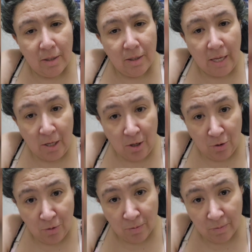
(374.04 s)
thank
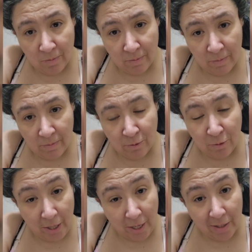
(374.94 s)
you
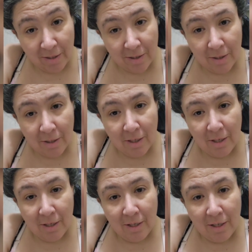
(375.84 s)
for that.
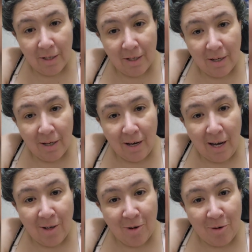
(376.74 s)

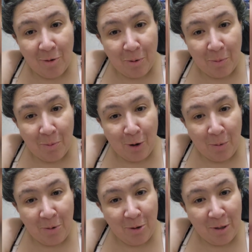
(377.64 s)
I know you were
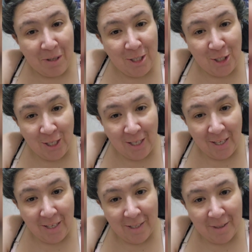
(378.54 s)
probably trying to be
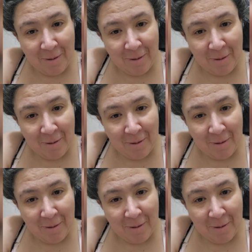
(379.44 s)
cheeky,